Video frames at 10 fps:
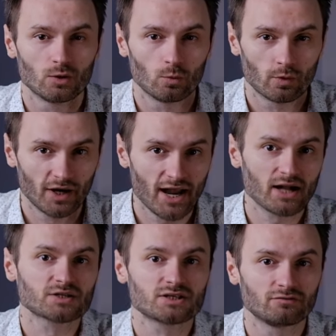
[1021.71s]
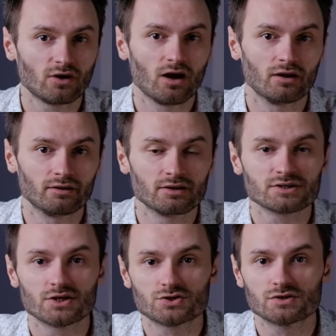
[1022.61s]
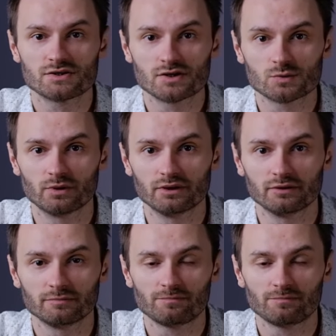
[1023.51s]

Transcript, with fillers: were acts of God, such as this one.